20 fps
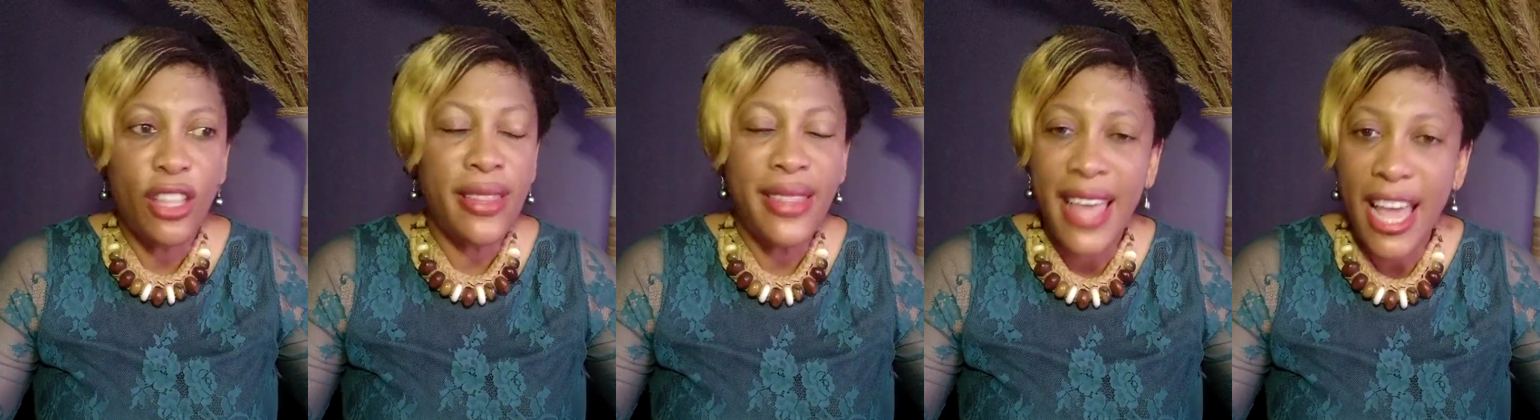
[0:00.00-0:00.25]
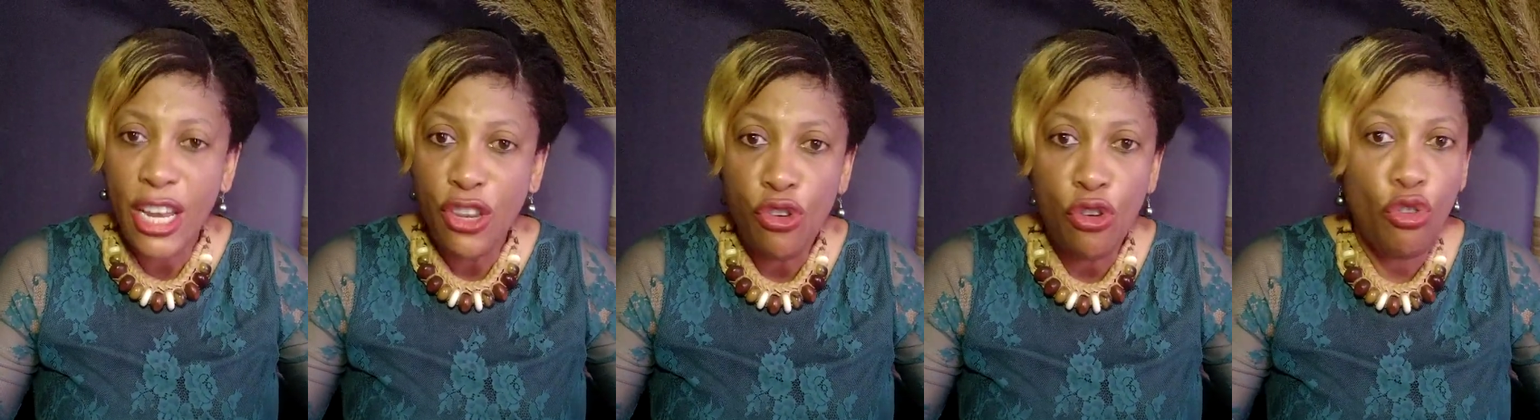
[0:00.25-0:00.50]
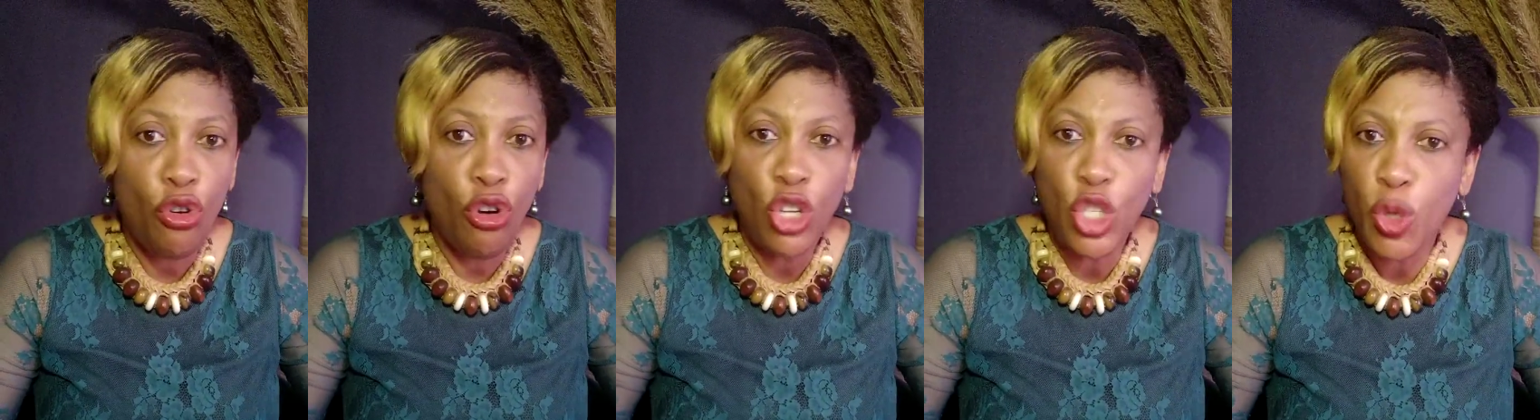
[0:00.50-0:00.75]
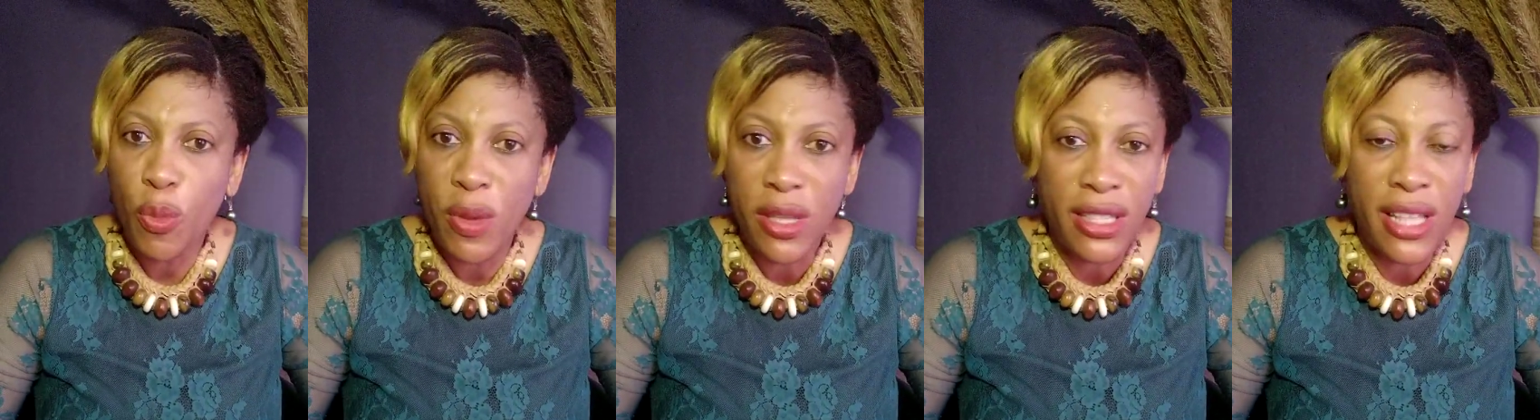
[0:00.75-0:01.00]
then there
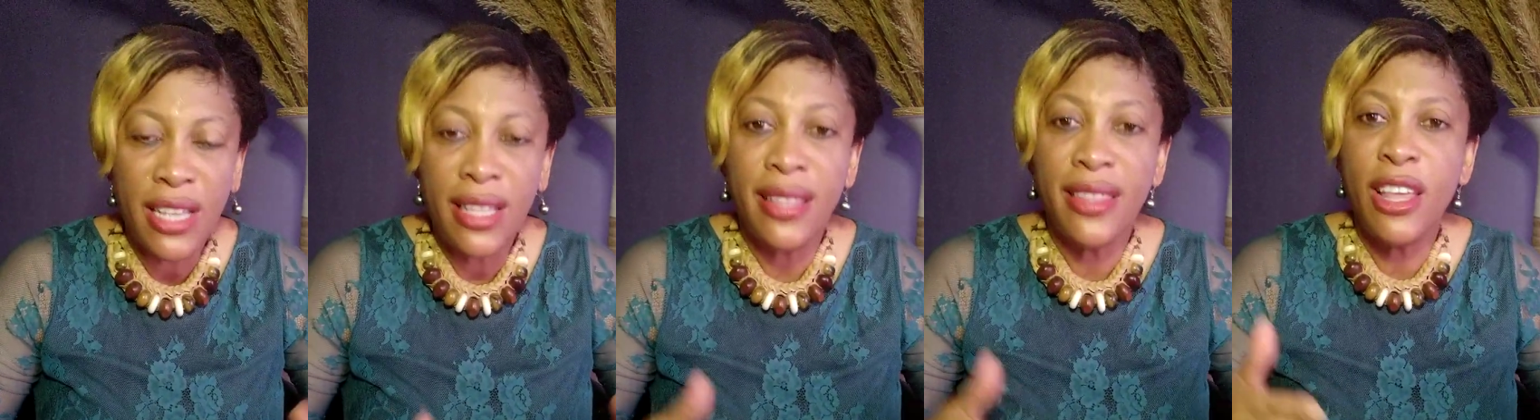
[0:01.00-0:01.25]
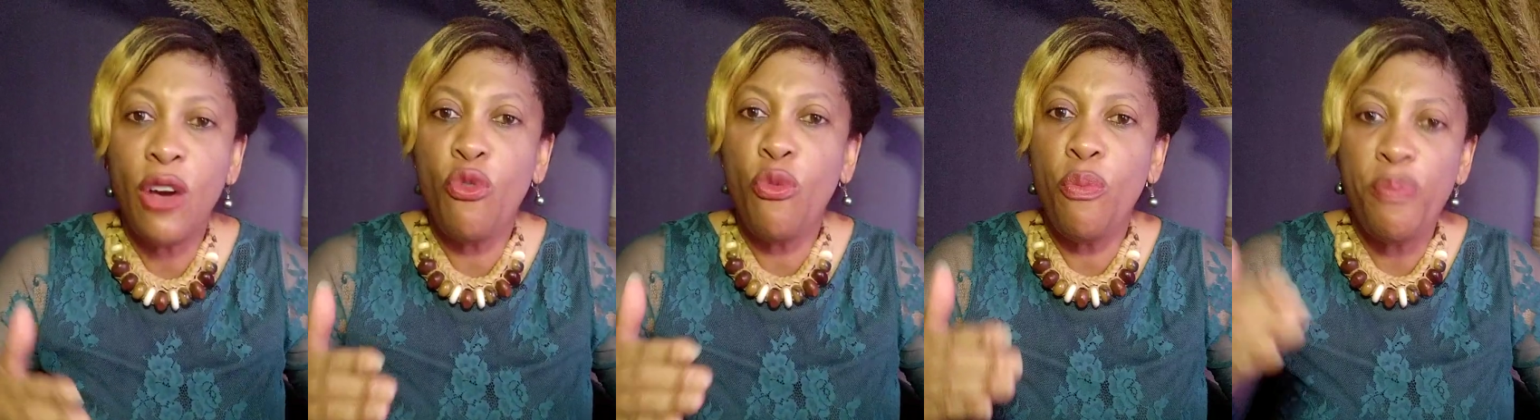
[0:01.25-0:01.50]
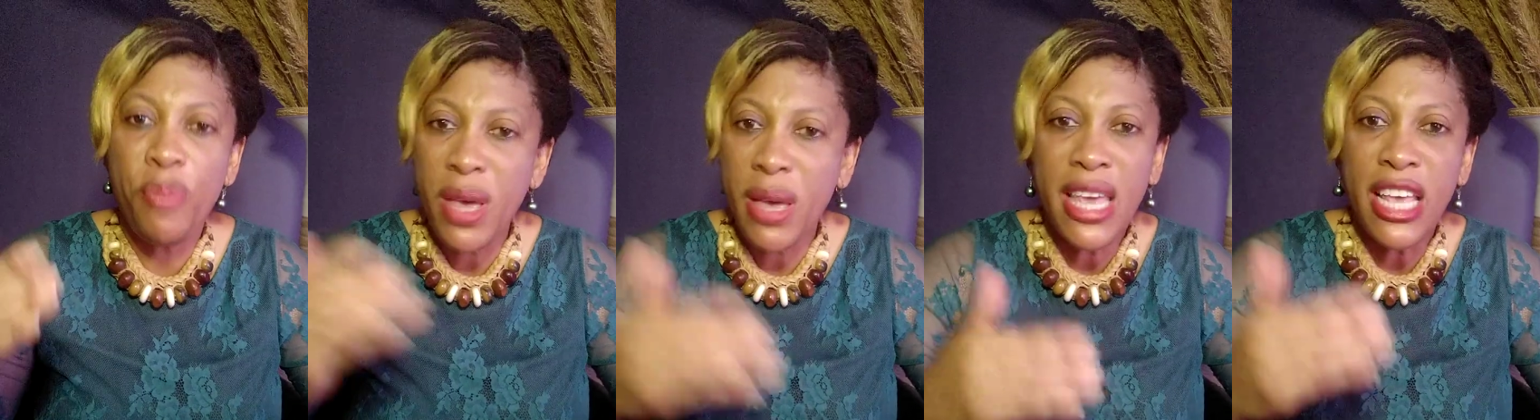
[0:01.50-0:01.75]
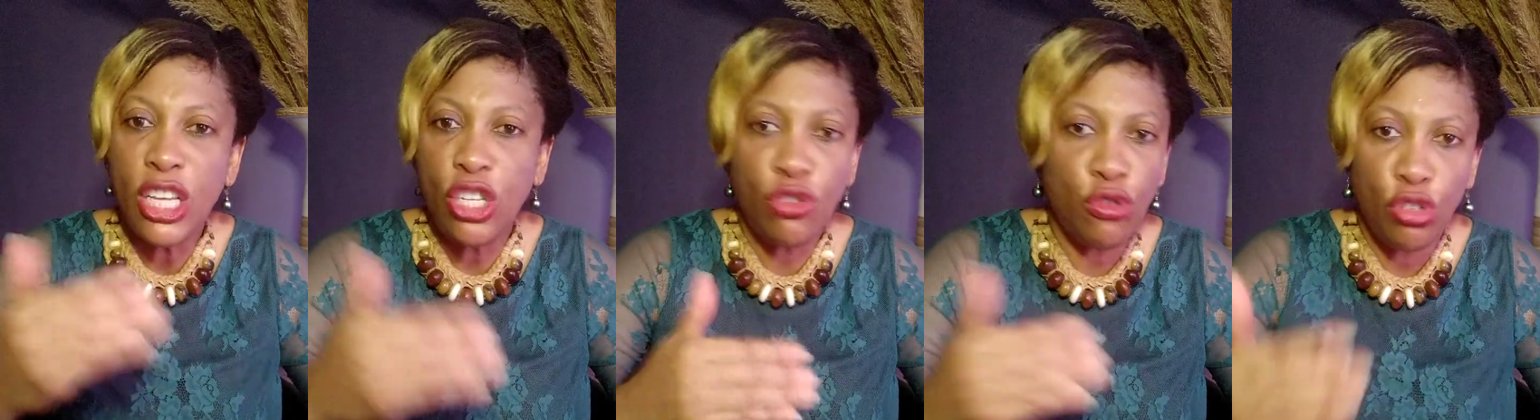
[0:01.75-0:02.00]
will
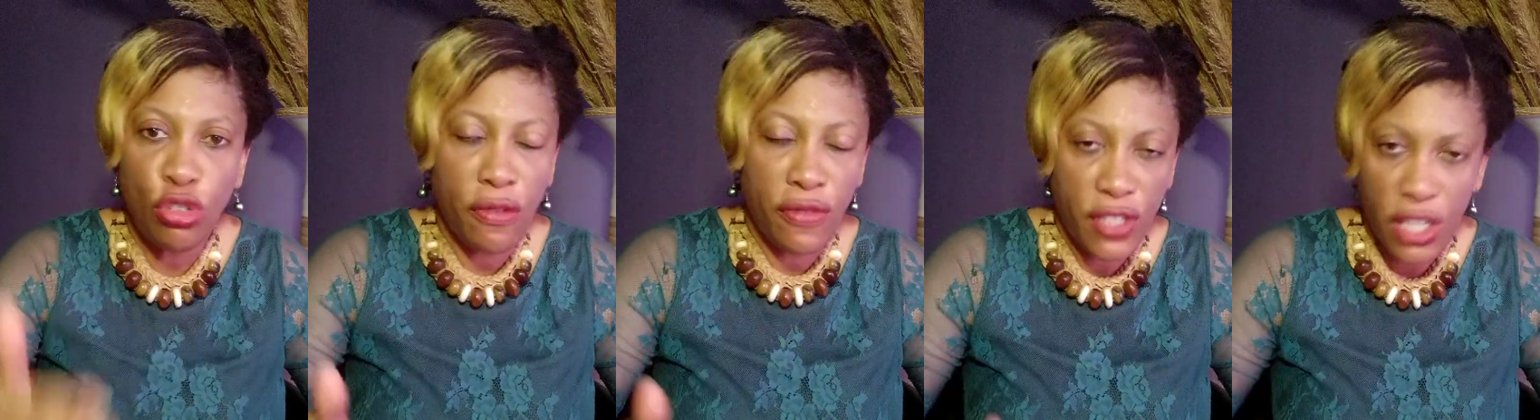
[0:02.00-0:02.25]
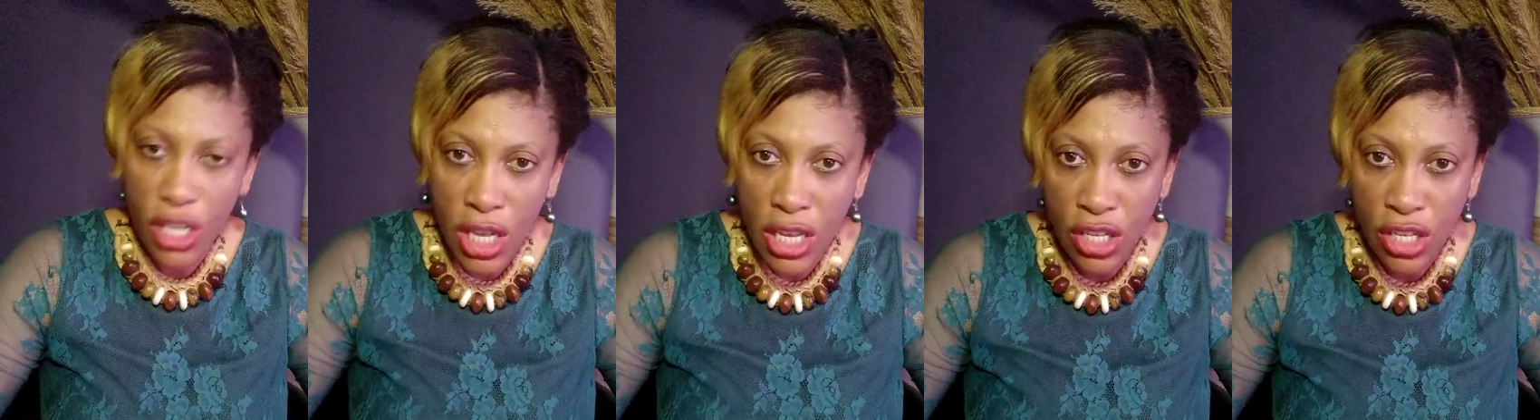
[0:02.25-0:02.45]
be issues of